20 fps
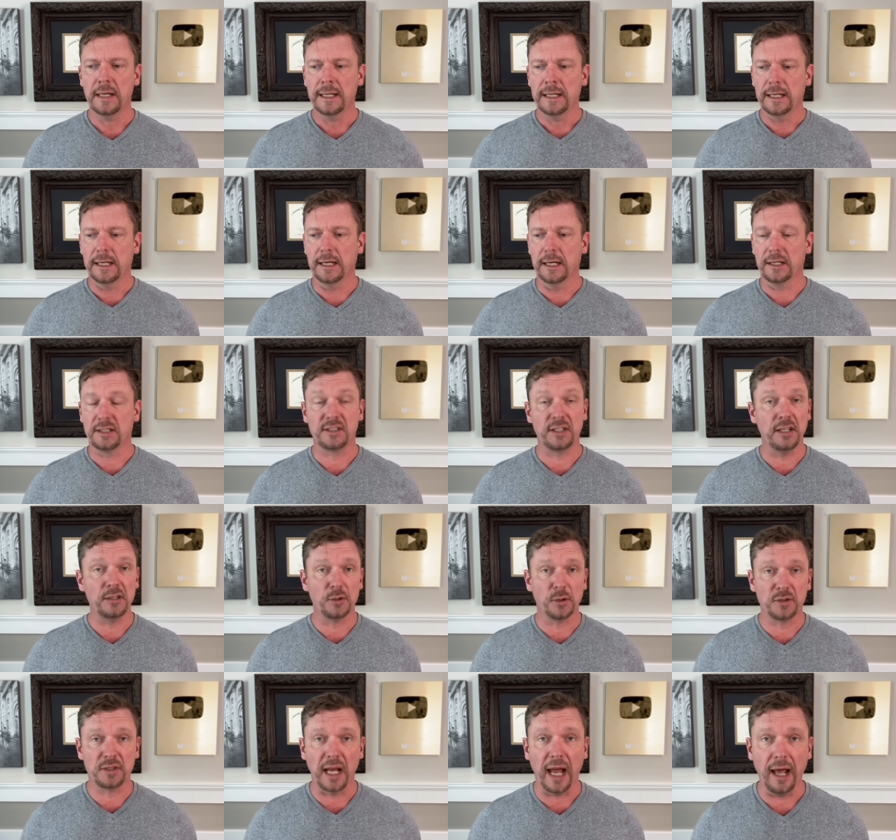Uh, Caesar
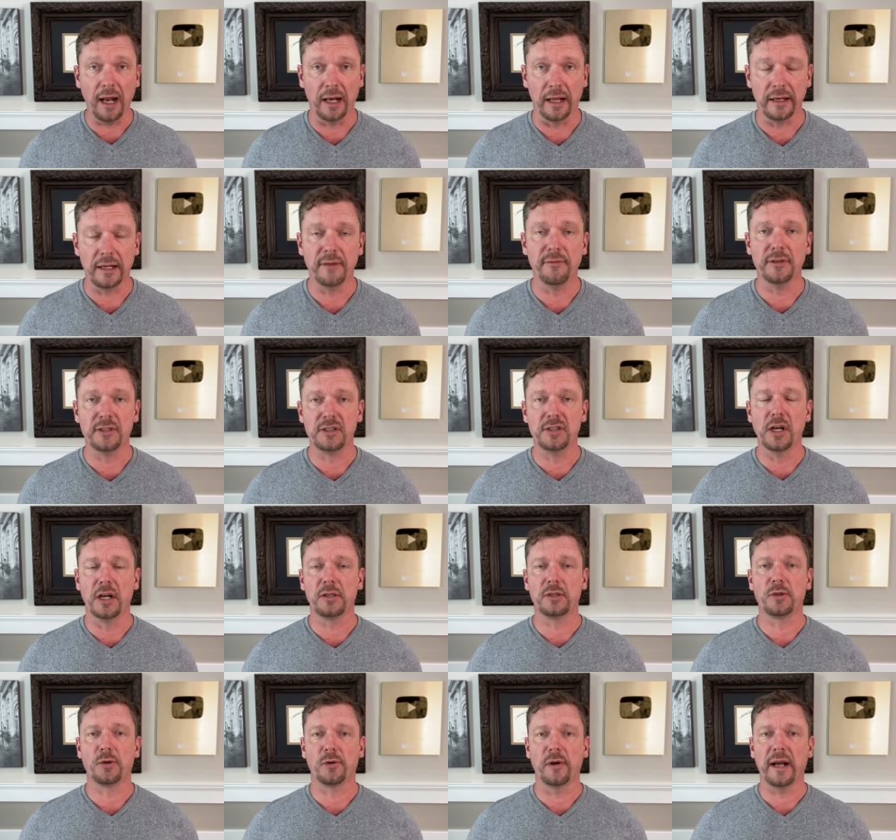salad, if it's done
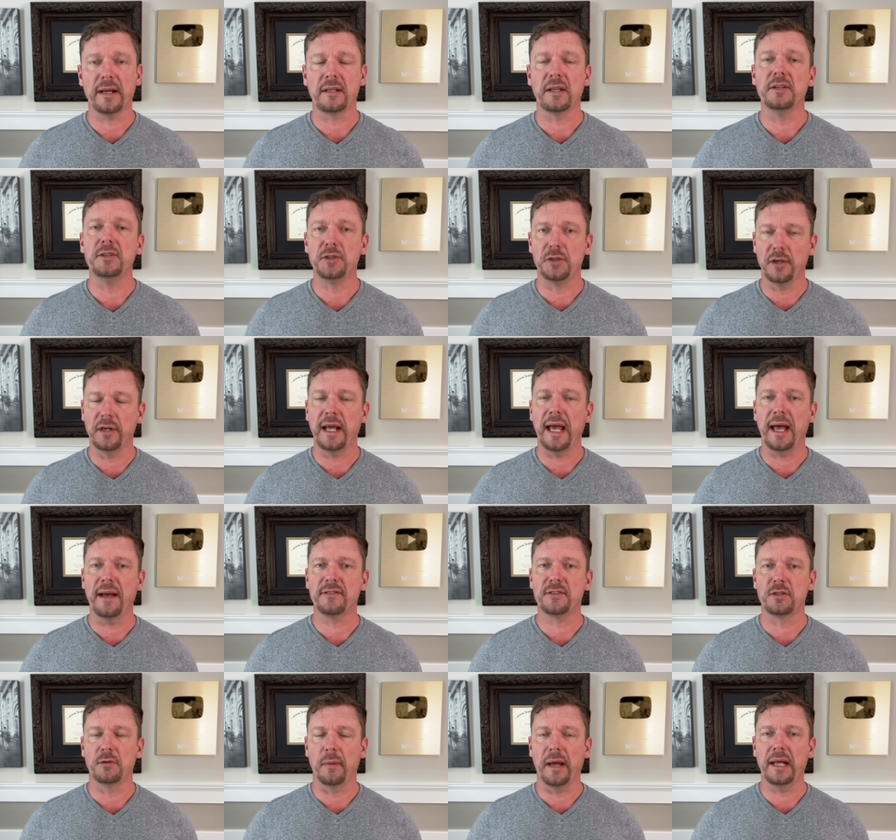correctly, should have
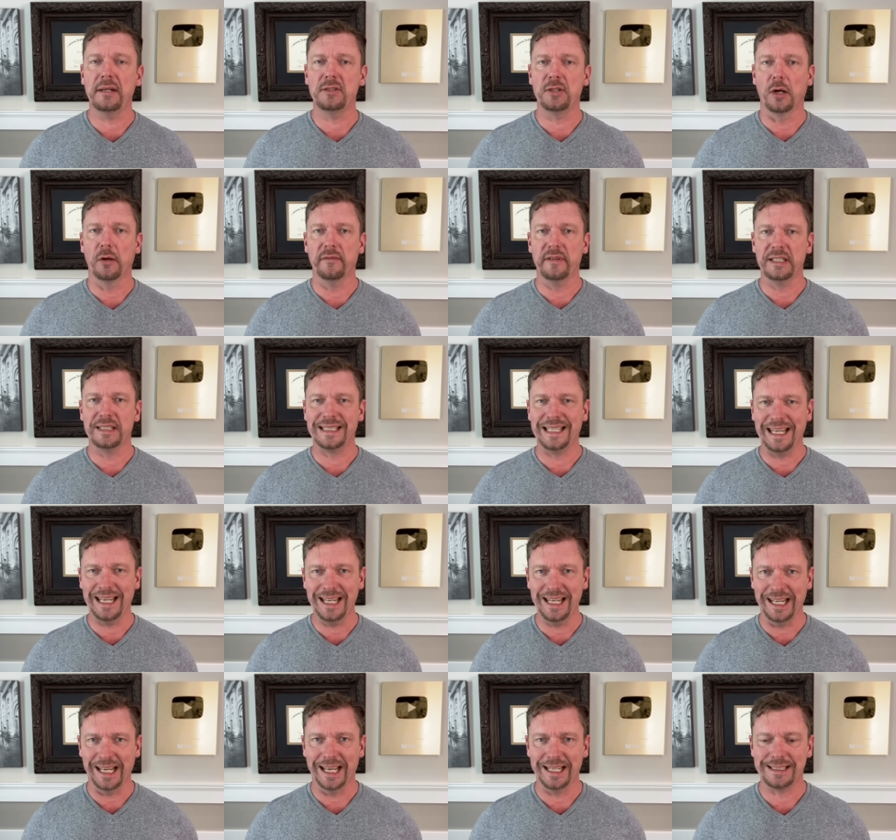some anchovies in
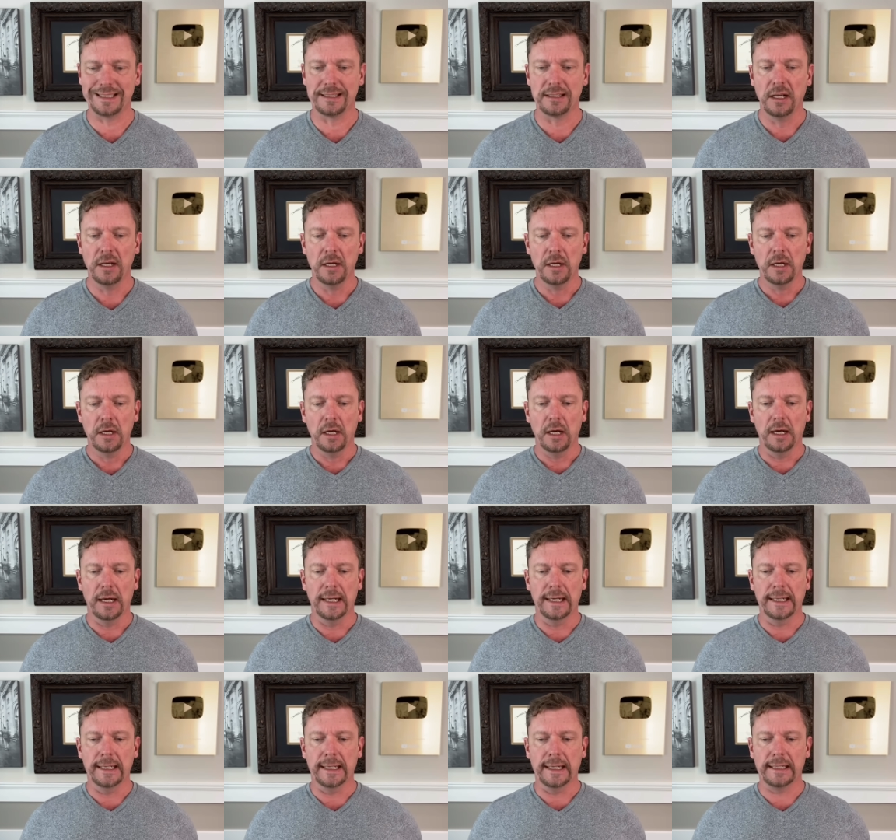it.
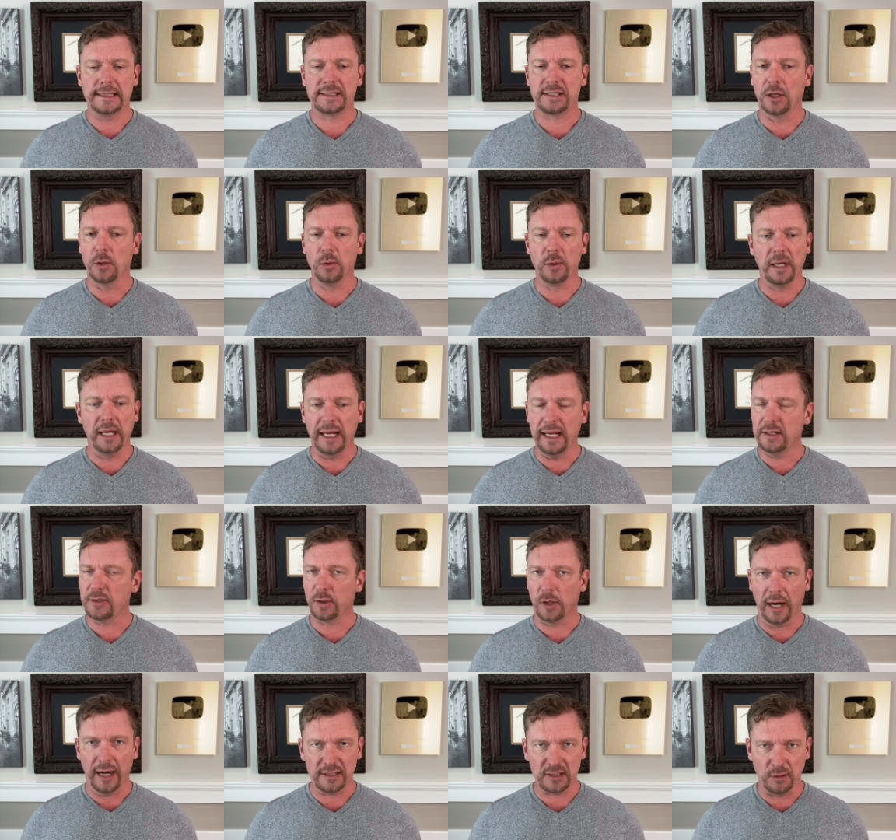Uh, so eat,
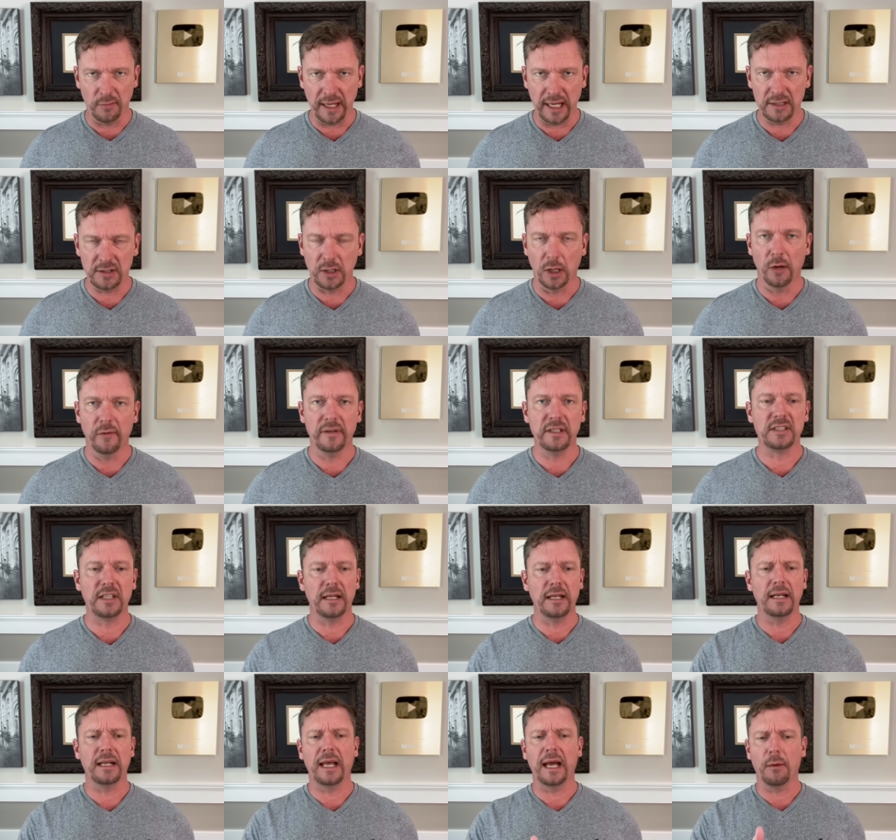try some anchovies.
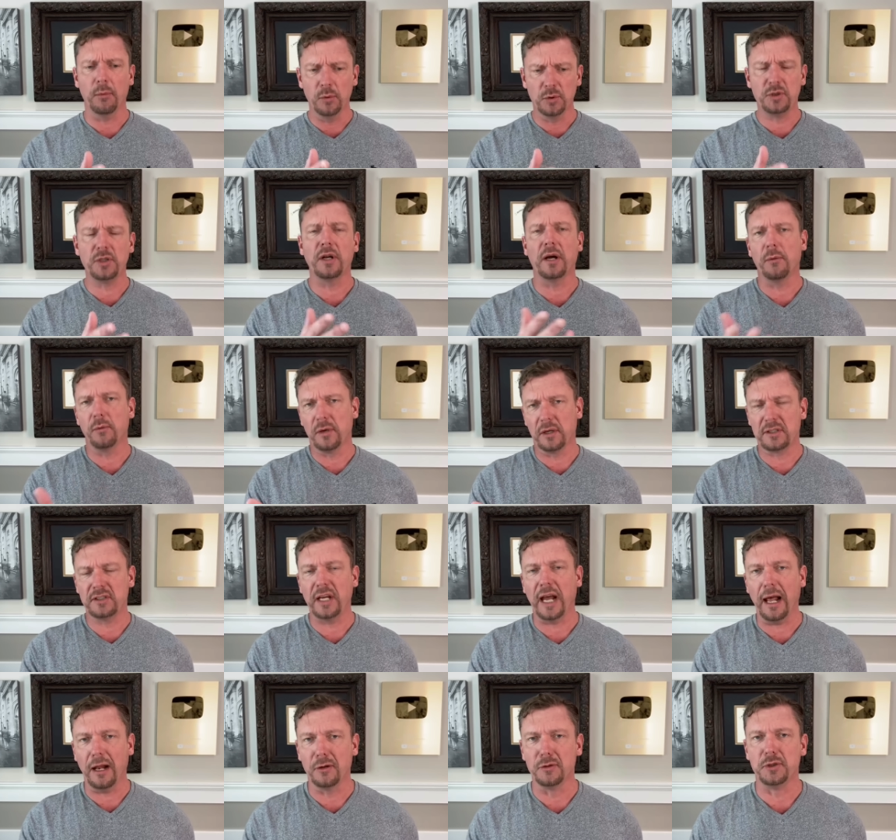And I want you, I want to
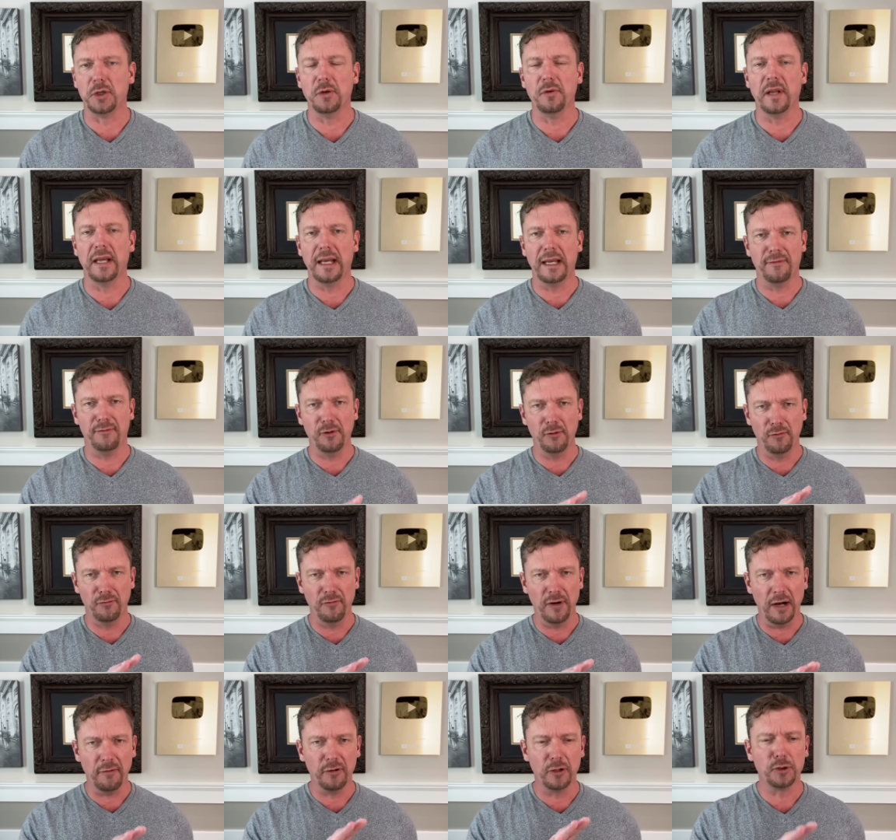challenge you that if you've
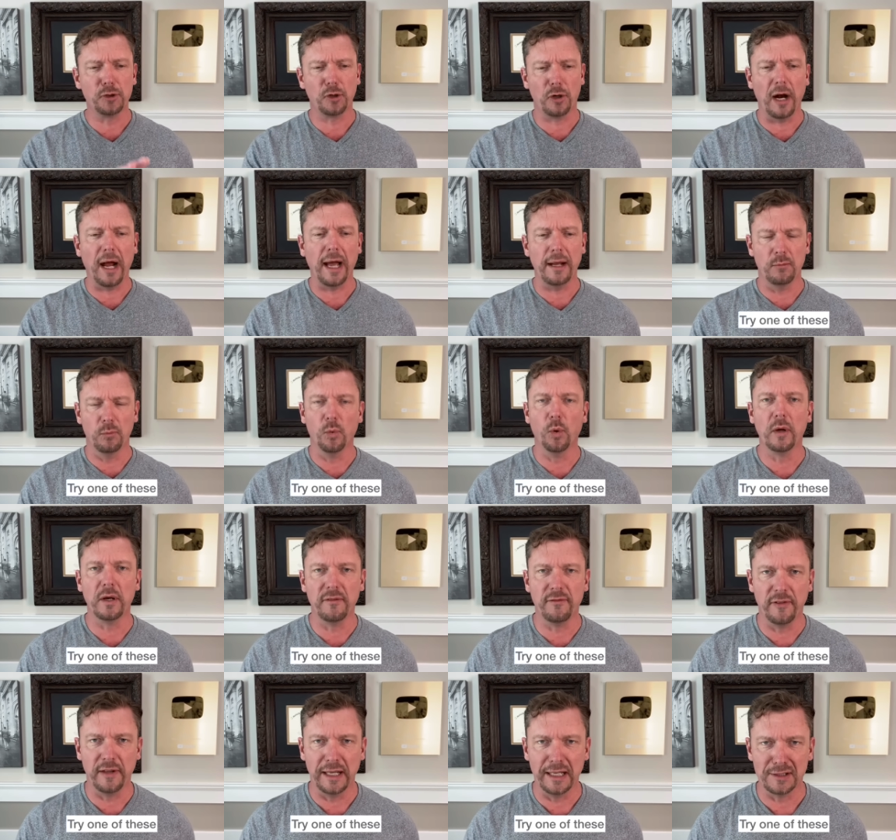never tried one
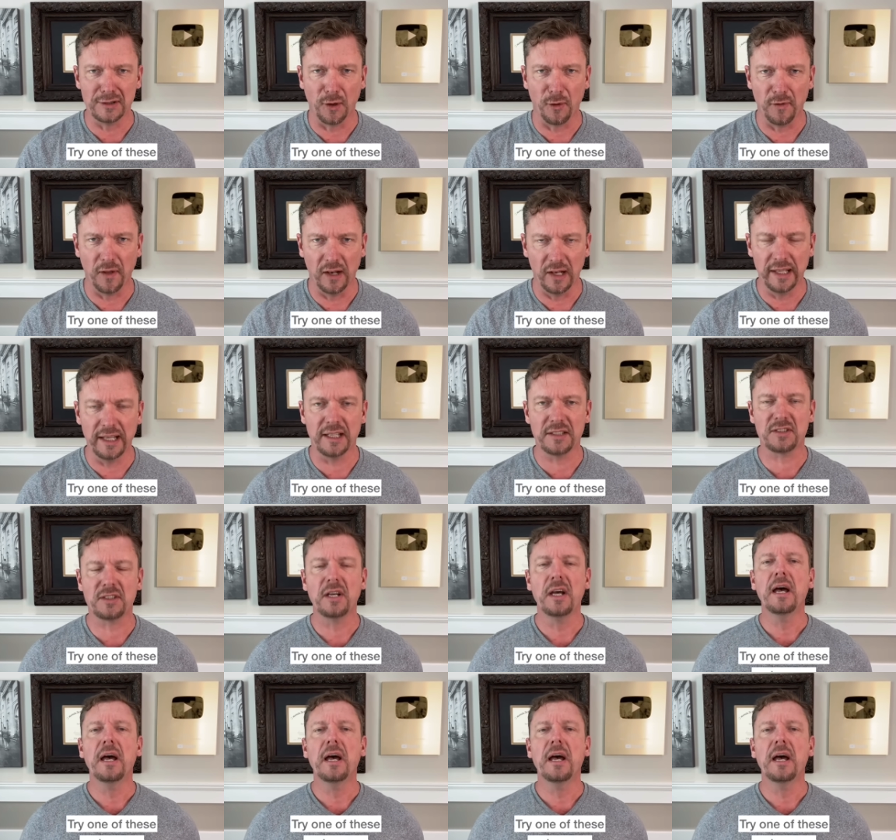of these on the list,